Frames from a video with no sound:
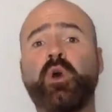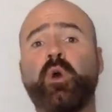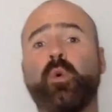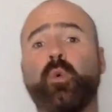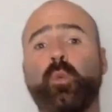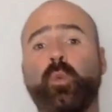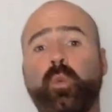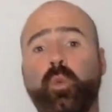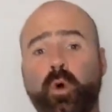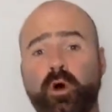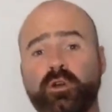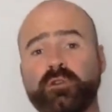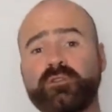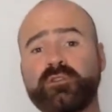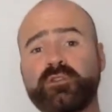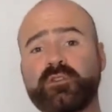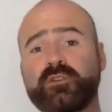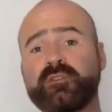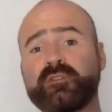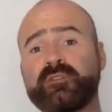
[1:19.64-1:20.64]
What
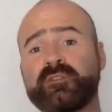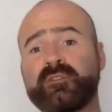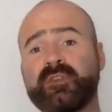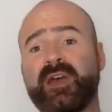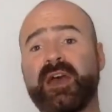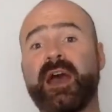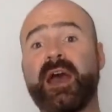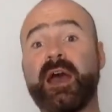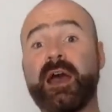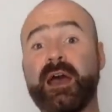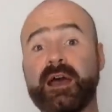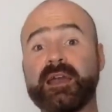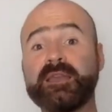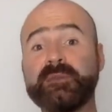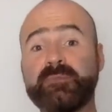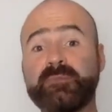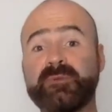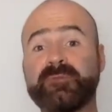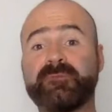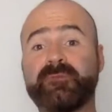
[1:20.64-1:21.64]
does a high
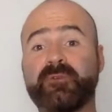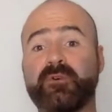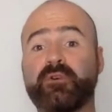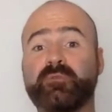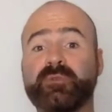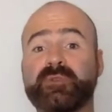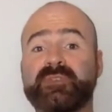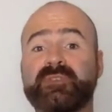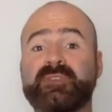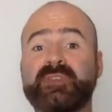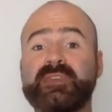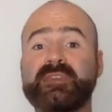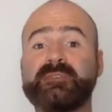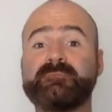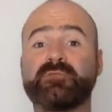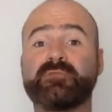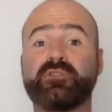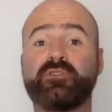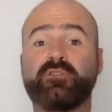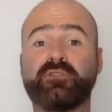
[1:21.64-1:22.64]
performance
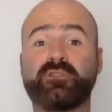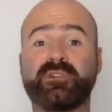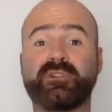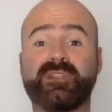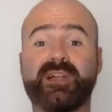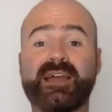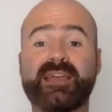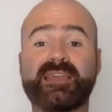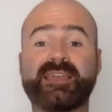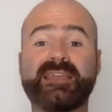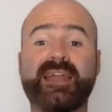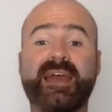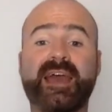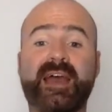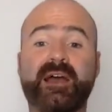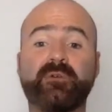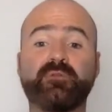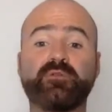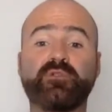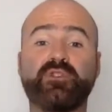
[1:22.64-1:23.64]
team look like and
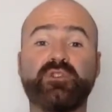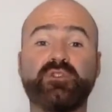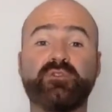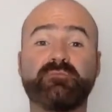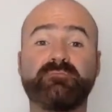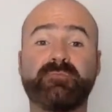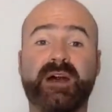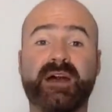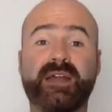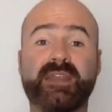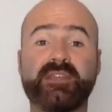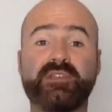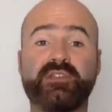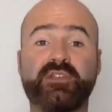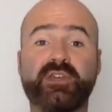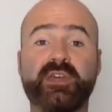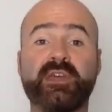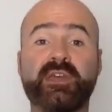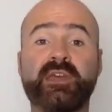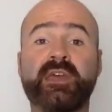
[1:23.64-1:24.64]
how do you manage
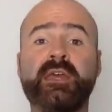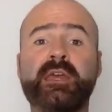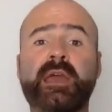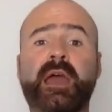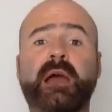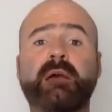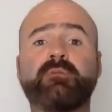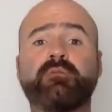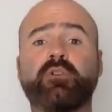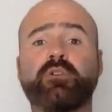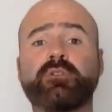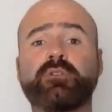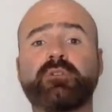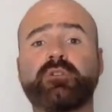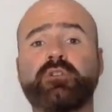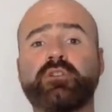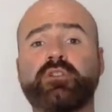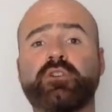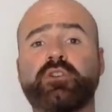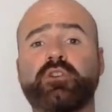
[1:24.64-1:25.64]
it? And we're also
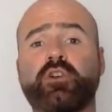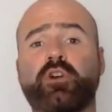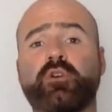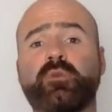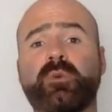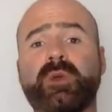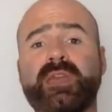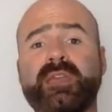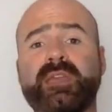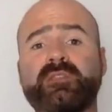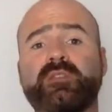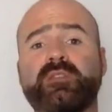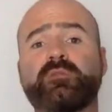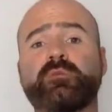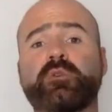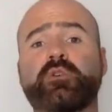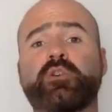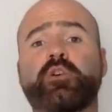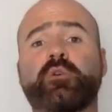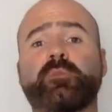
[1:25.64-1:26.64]
going to go into
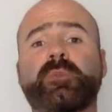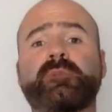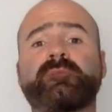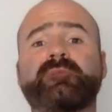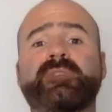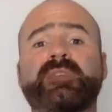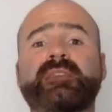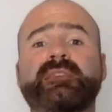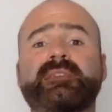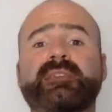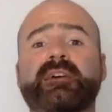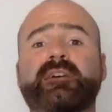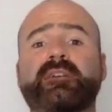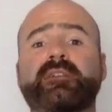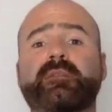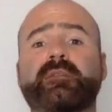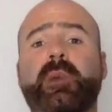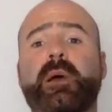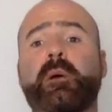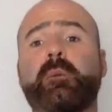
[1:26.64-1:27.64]
a couple of
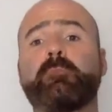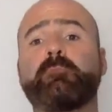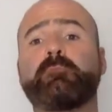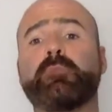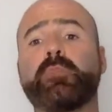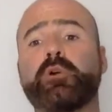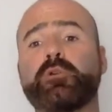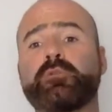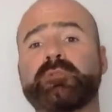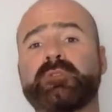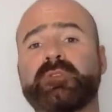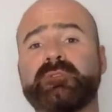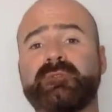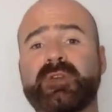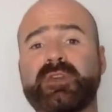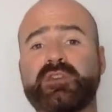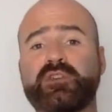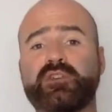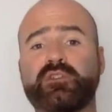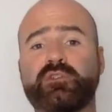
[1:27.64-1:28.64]
details about
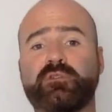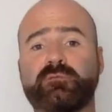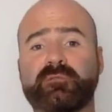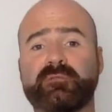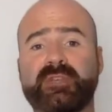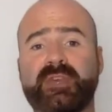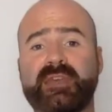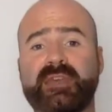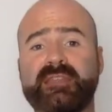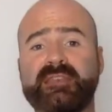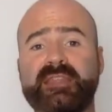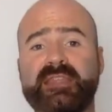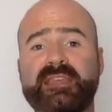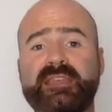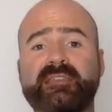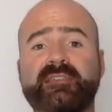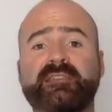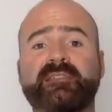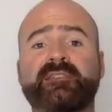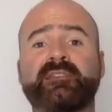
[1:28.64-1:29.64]
motivational
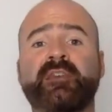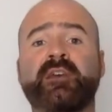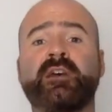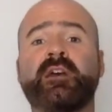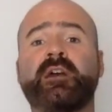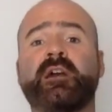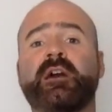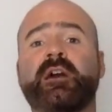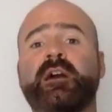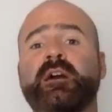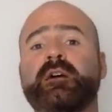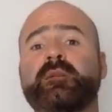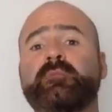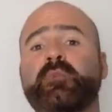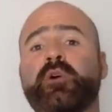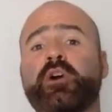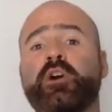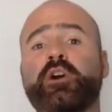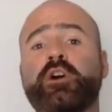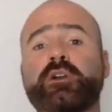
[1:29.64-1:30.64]
techniques,
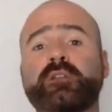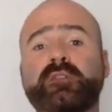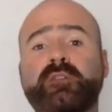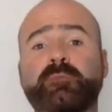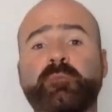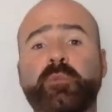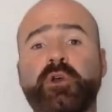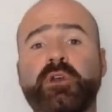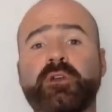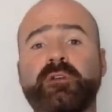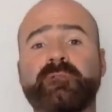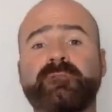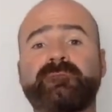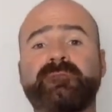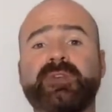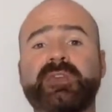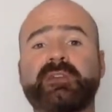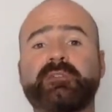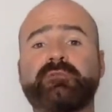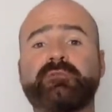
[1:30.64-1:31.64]
Herzberg
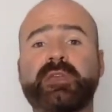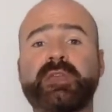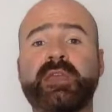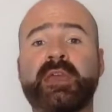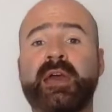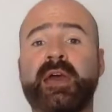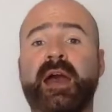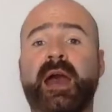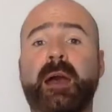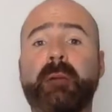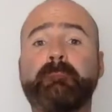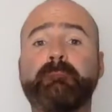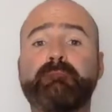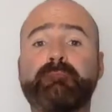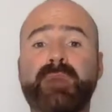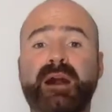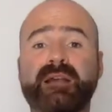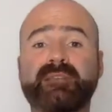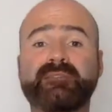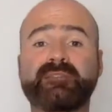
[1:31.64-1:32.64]
theory
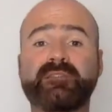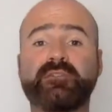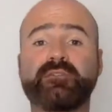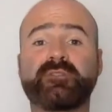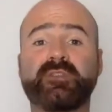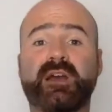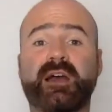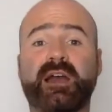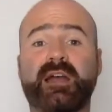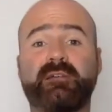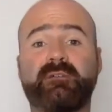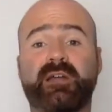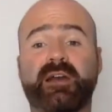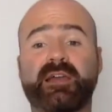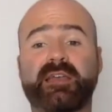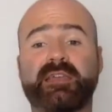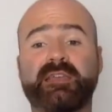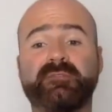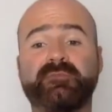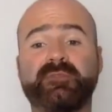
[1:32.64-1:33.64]
and Maslow's
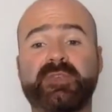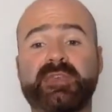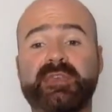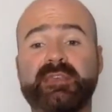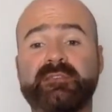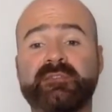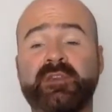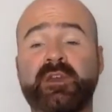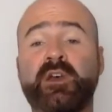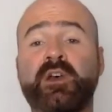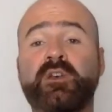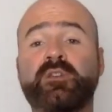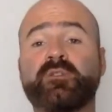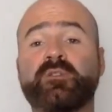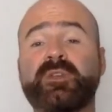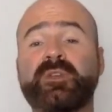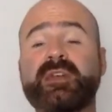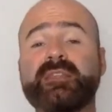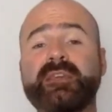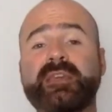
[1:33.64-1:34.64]
hierarchy of needs. So
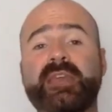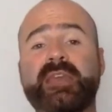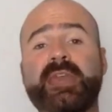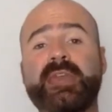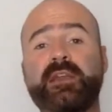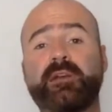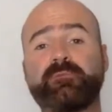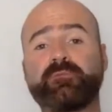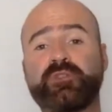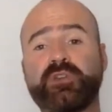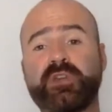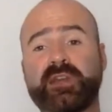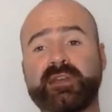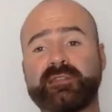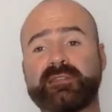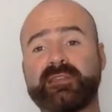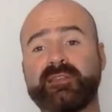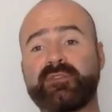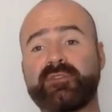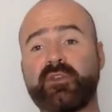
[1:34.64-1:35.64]
they're the key
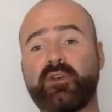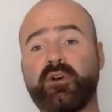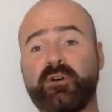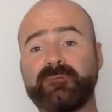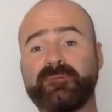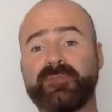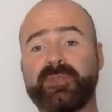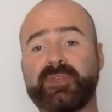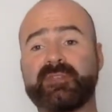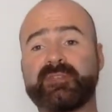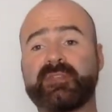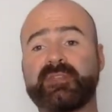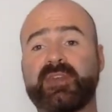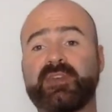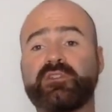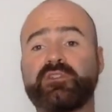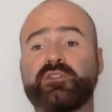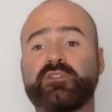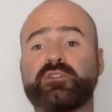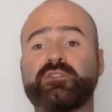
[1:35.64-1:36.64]
objectives of this
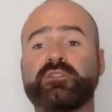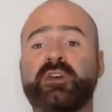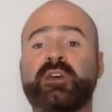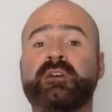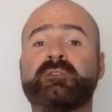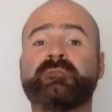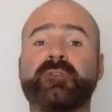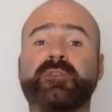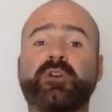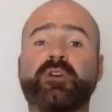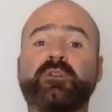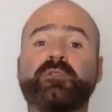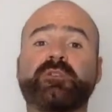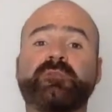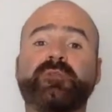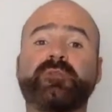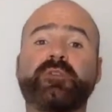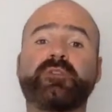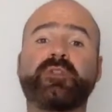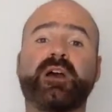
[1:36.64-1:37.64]
session. For those
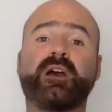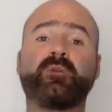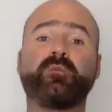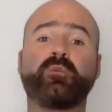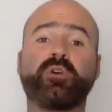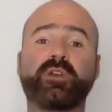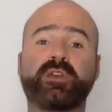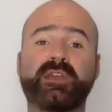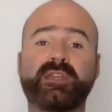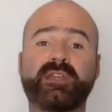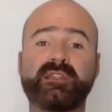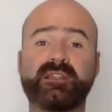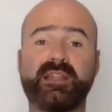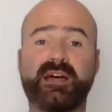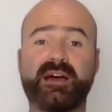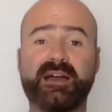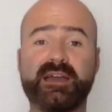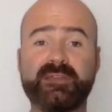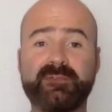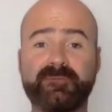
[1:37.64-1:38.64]
of you that are working
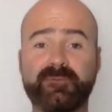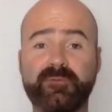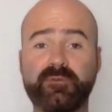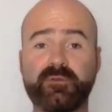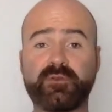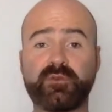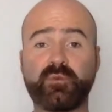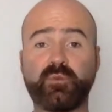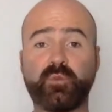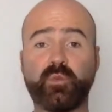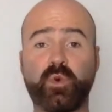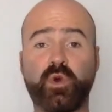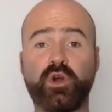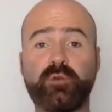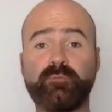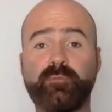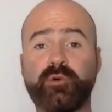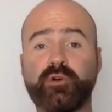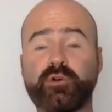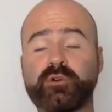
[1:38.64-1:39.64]
live through some
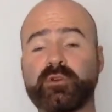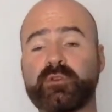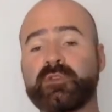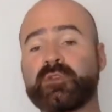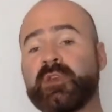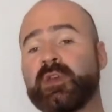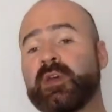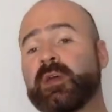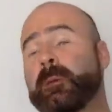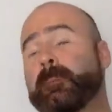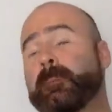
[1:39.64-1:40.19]
workbooks,